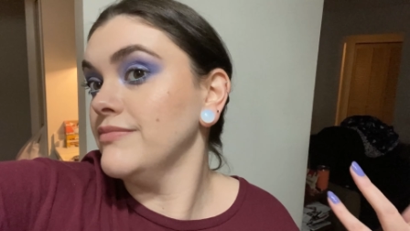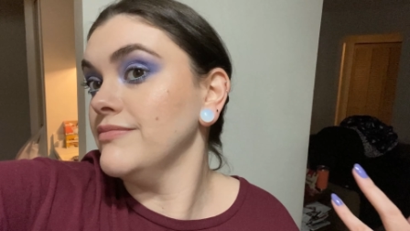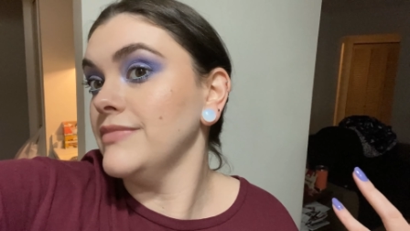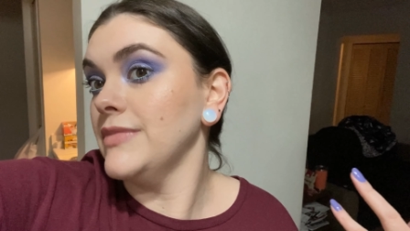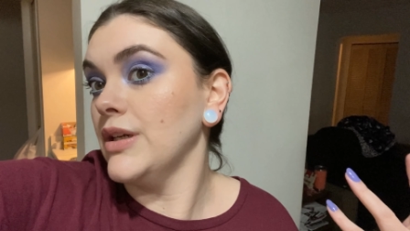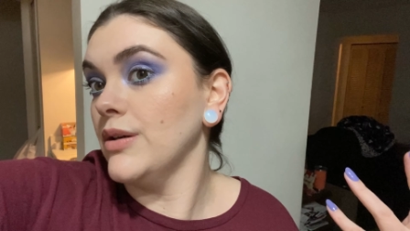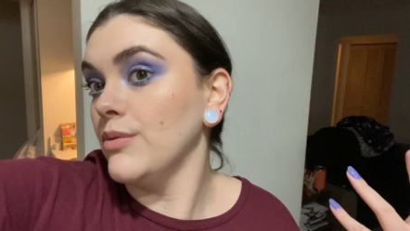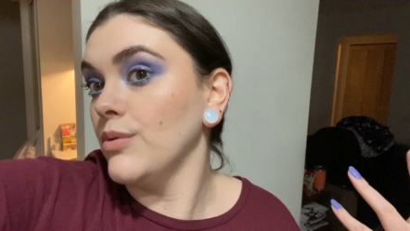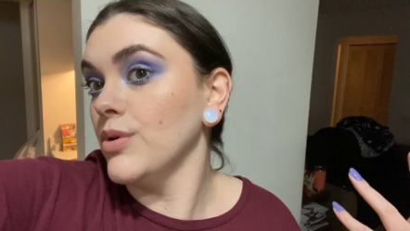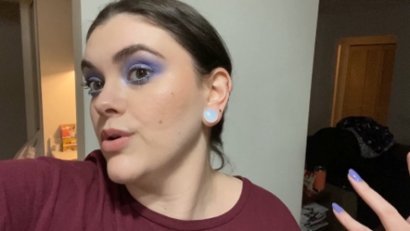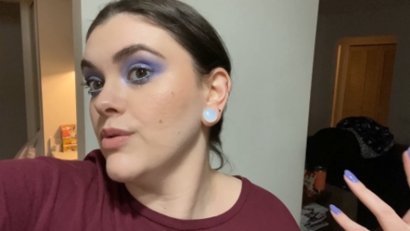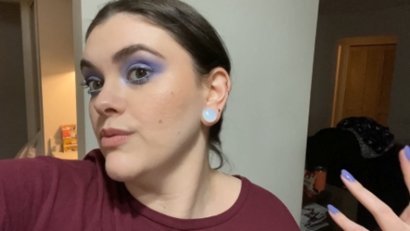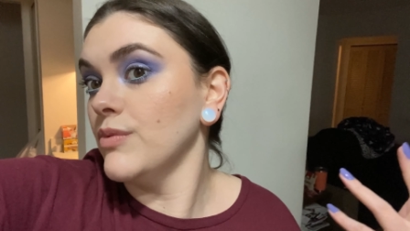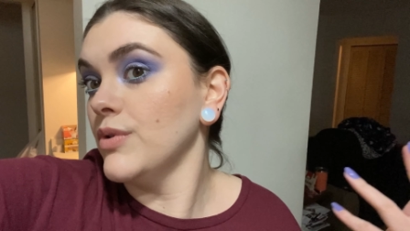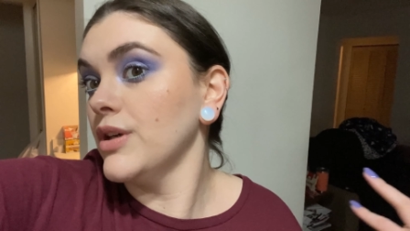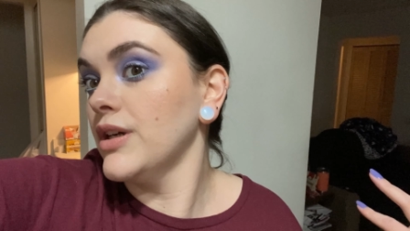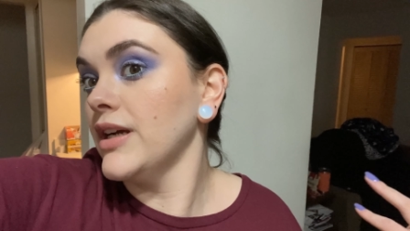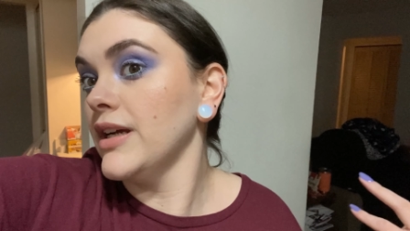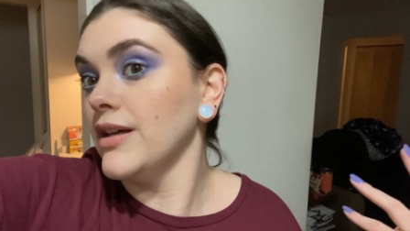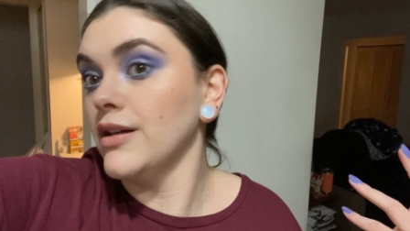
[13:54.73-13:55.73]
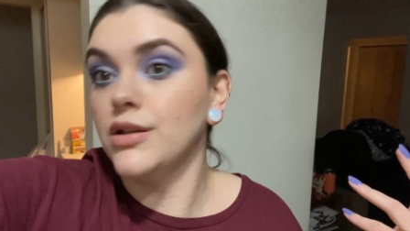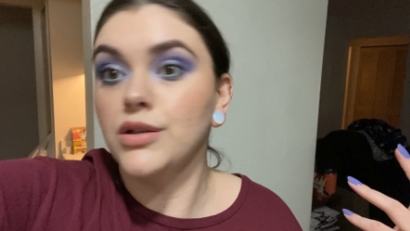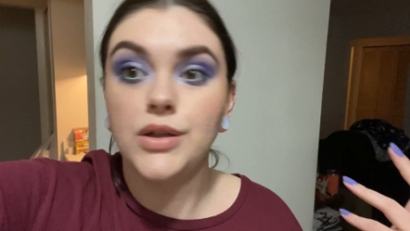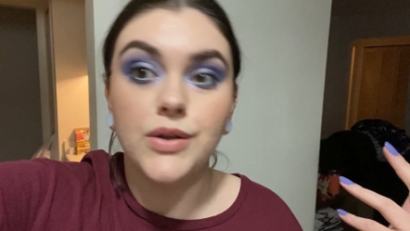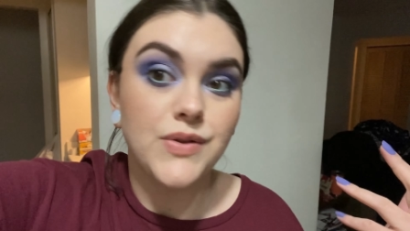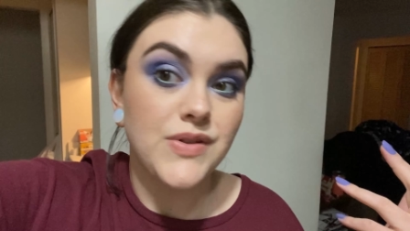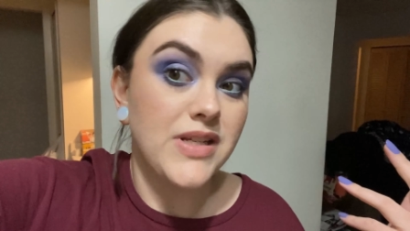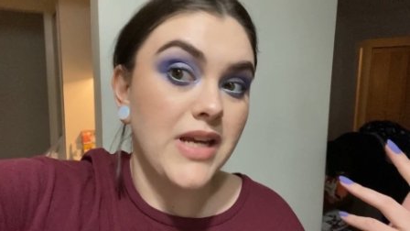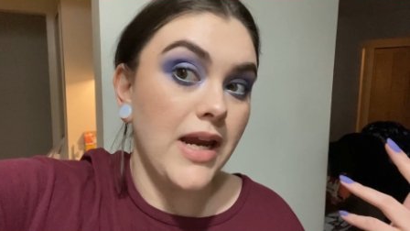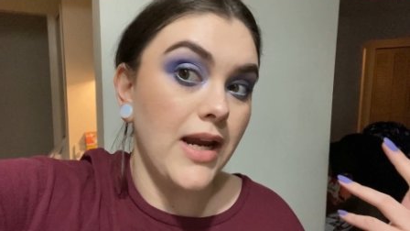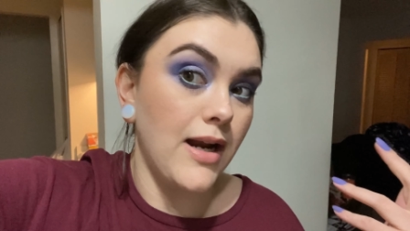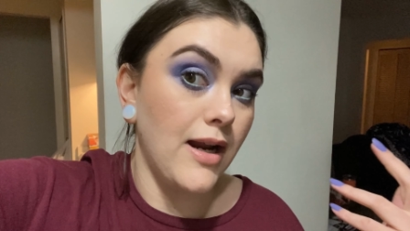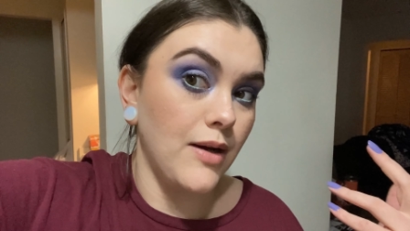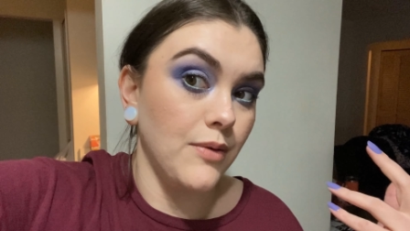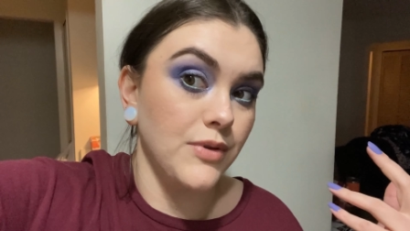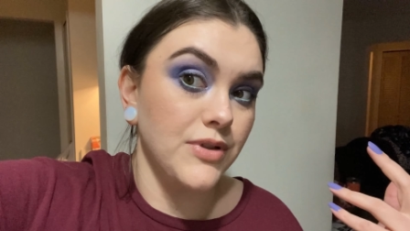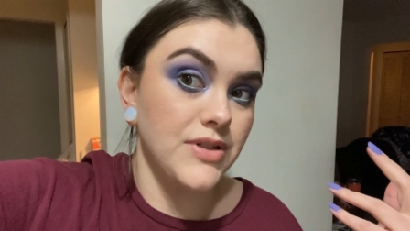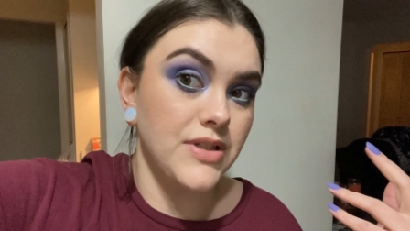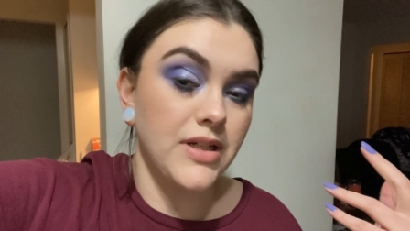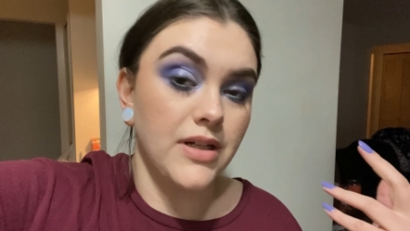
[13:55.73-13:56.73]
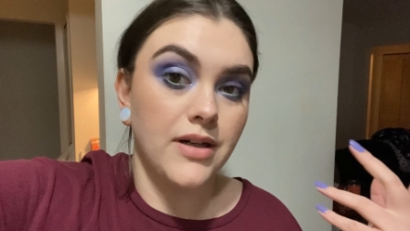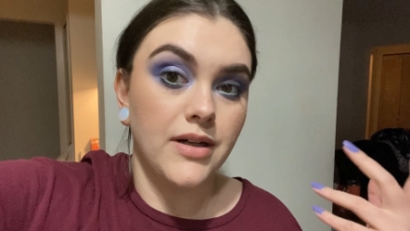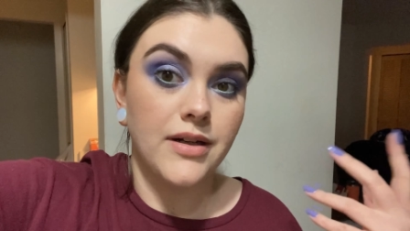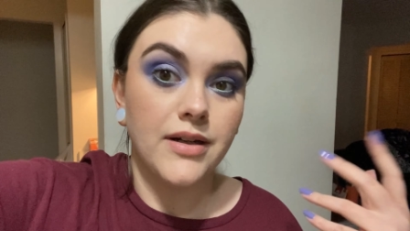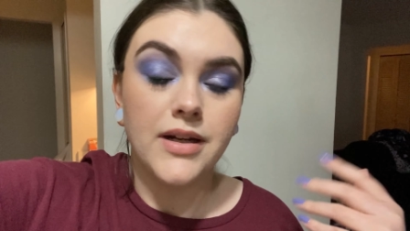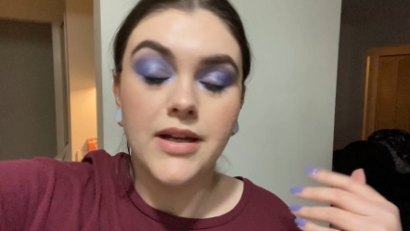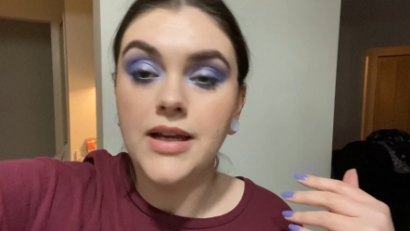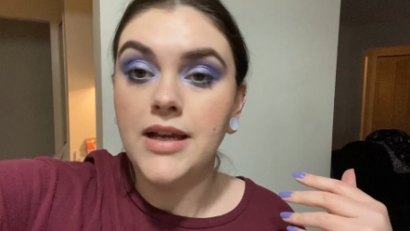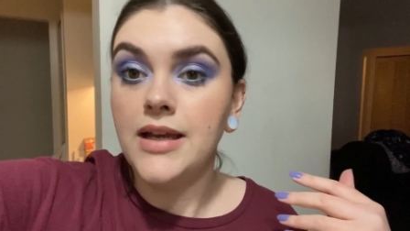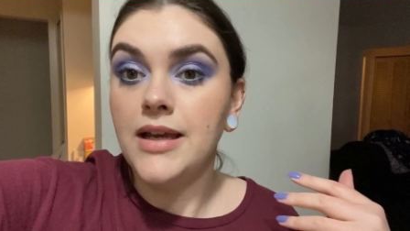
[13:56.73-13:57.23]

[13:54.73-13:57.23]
You know, we're getting close to 8 hours here,